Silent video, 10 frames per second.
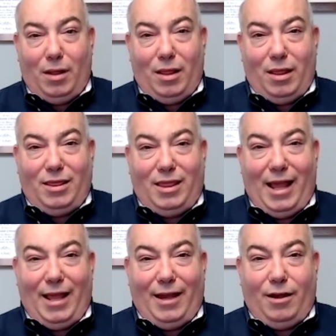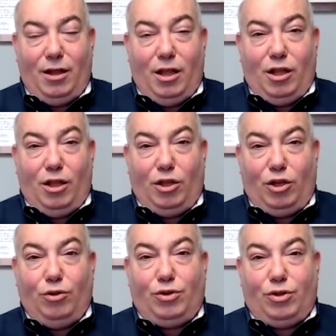then
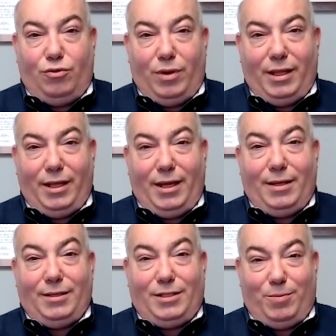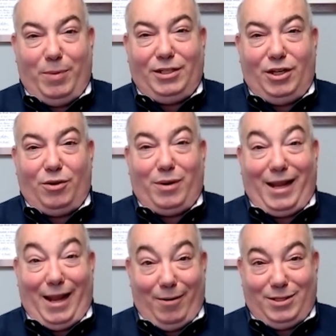you should really speak to your
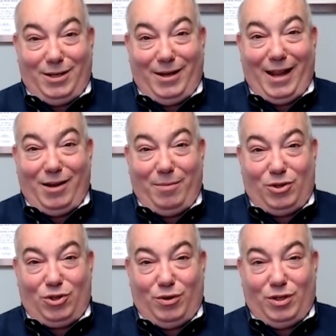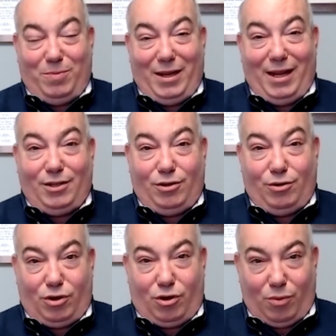accountant again to be sure it's being
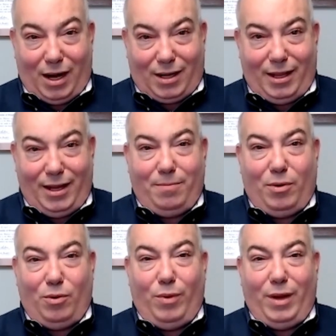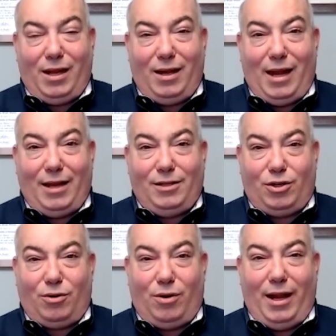entered correctly, but we can
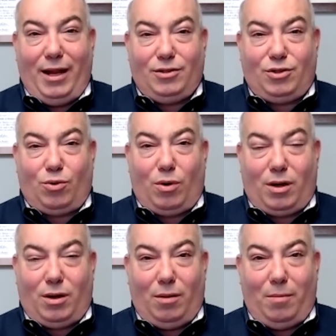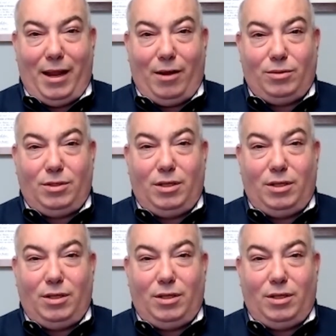enter a historical amount.